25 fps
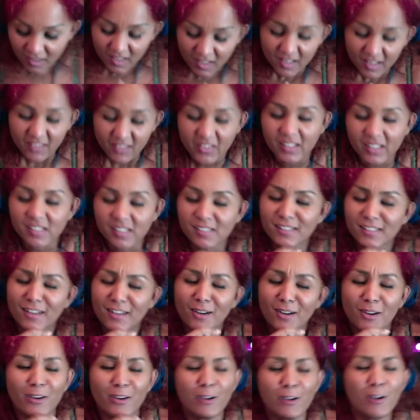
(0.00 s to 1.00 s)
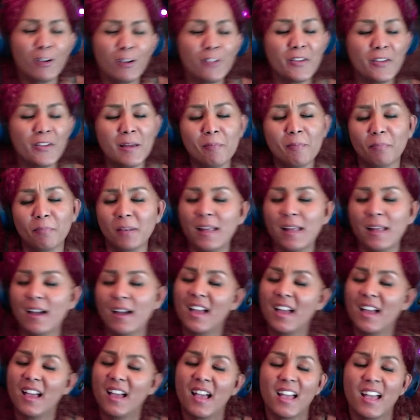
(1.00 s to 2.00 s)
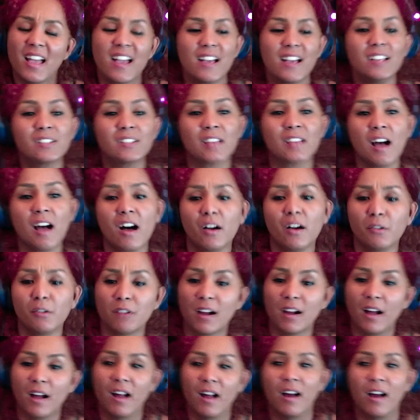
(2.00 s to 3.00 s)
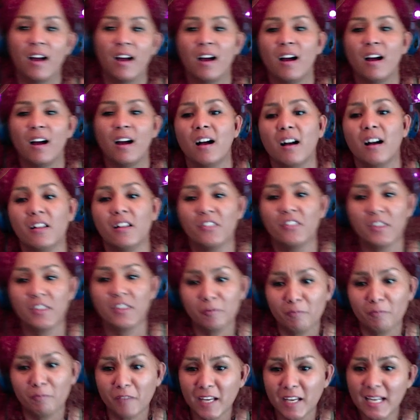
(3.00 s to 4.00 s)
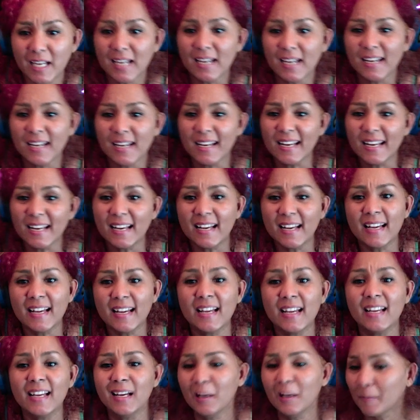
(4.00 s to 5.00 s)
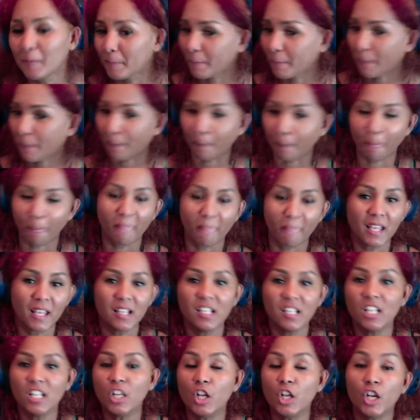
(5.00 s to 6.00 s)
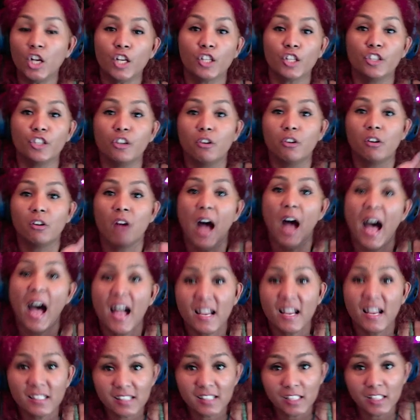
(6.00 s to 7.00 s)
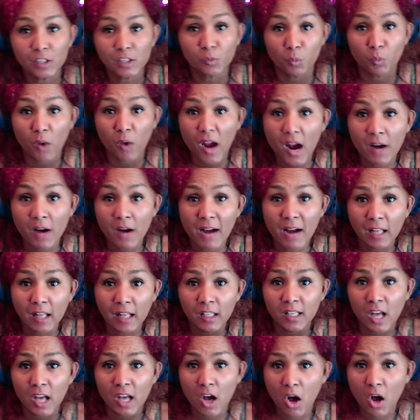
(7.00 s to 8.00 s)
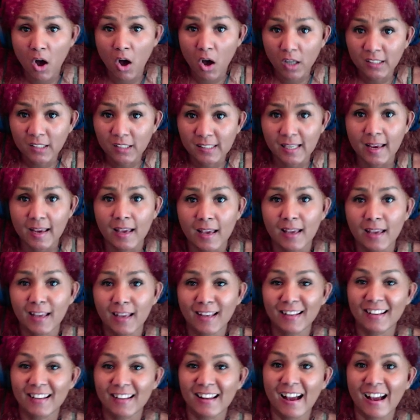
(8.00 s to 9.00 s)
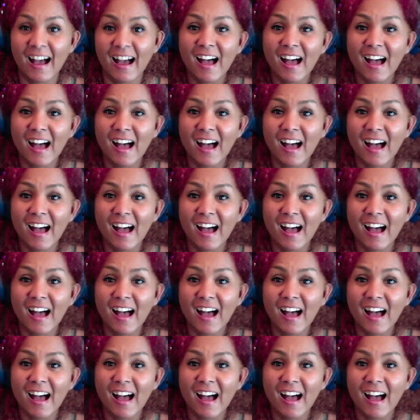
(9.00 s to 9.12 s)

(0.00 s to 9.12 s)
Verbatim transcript: There's no other place I'd rather be. Your eyes is where I'm locked in.